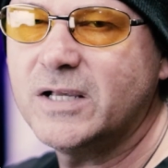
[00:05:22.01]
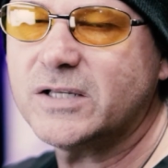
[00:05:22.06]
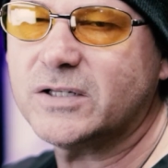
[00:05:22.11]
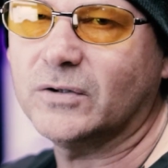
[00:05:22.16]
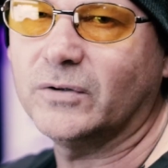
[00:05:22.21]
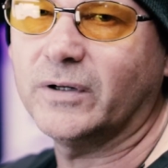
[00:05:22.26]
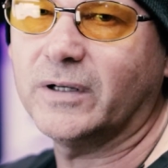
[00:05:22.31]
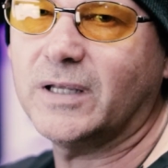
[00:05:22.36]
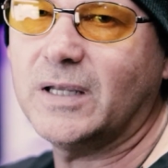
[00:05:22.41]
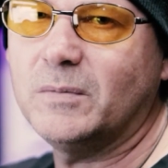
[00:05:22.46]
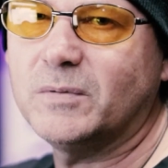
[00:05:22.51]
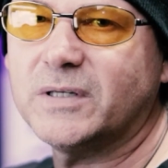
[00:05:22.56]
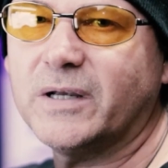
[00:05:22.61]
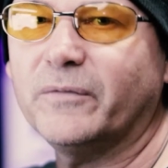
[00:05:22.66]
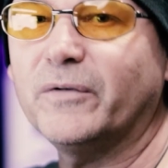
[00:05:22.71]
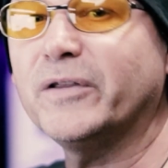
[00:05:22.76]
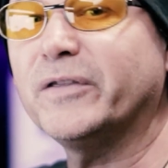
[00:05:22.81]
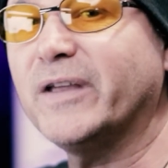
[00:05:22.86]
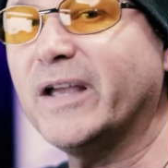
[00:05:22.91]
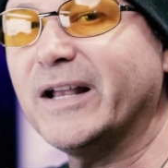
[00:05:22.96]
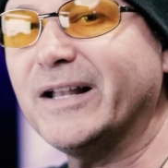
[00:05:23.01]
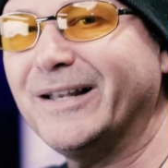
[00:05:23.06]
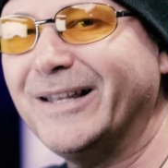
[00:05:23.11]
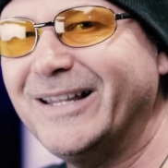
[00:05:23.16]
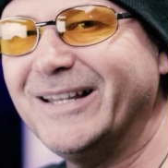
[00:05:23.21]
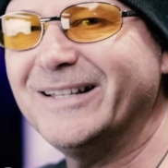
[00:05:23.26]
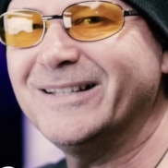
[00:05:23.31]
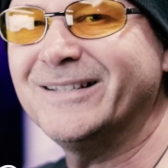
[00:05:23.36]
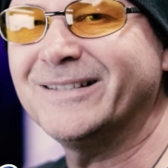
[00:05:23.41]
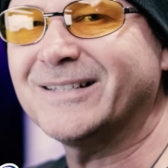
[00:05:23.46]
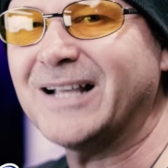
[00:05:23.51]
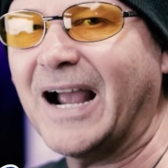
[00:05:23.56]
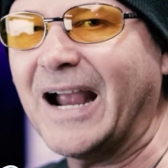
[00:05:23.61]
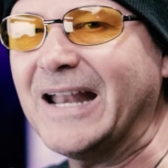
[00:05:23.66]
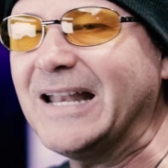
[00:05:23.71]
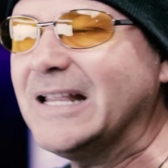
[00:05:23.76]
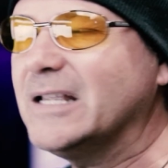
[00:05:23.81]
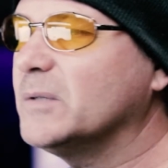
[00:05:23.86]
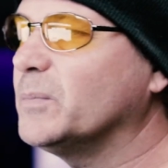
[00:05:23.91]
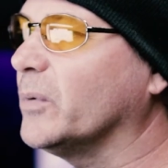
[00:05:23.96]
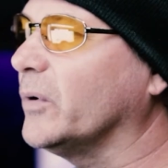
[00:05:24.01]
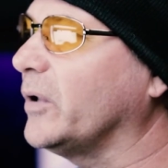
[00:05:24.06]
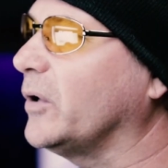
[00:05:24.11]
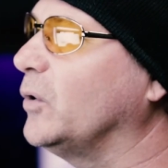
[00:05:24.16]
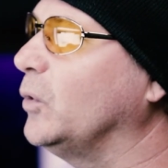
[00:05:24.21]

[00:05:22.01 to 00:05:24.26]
So it keeps everything neat and tidy. It's pretty